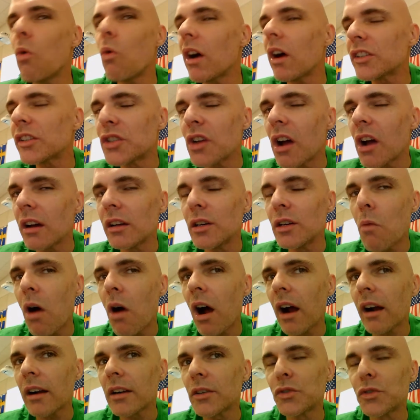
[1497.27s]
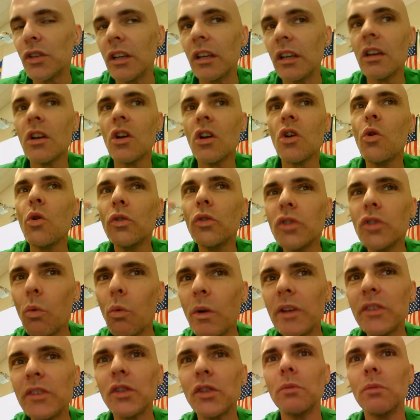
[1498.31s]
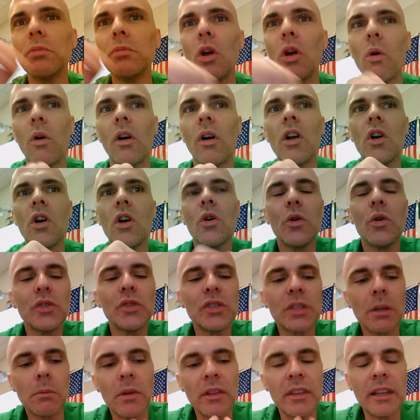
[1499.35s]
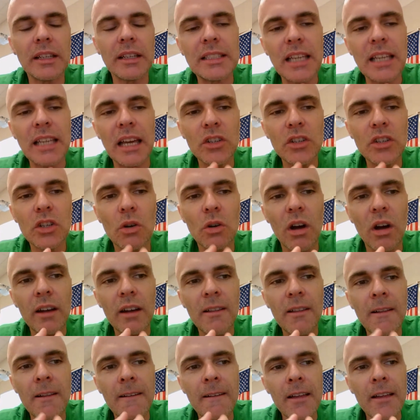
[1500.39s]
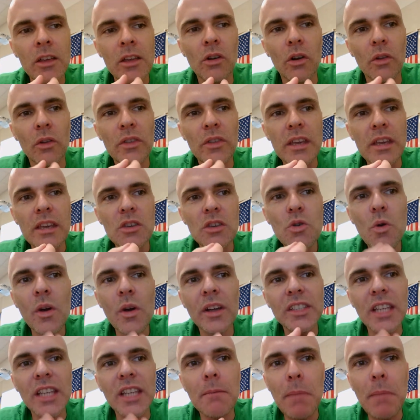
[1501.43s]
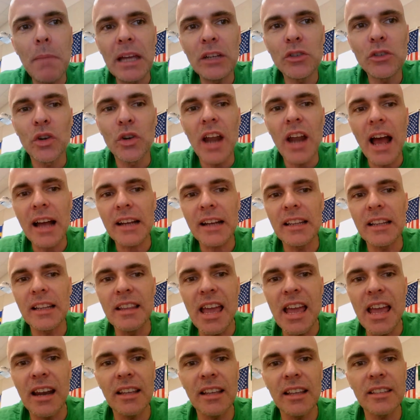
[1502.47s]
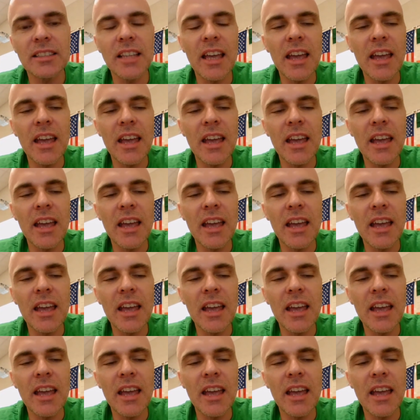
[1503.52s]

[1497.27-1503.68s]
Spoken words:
who's a watchdog of democracy? Who's a whistleblower? Who's someone that said, you know what, the USA Patriot Act and the